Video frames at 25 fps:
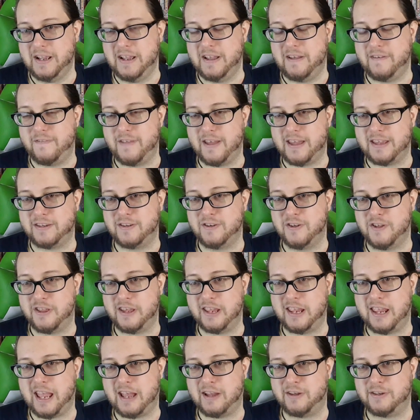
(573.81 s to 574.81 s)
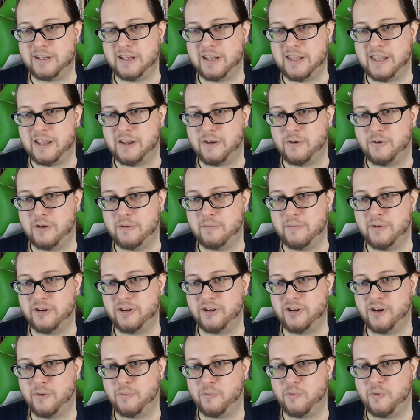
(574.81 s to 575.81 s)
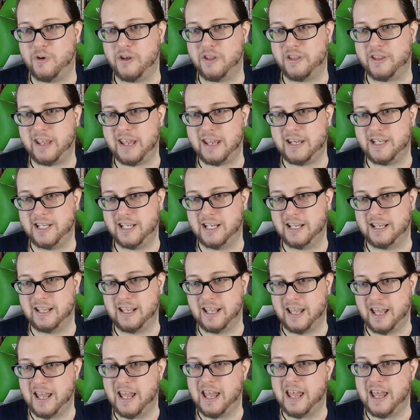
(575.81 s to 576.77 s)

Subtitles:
If there's nothing else in the equipment shop worth getting,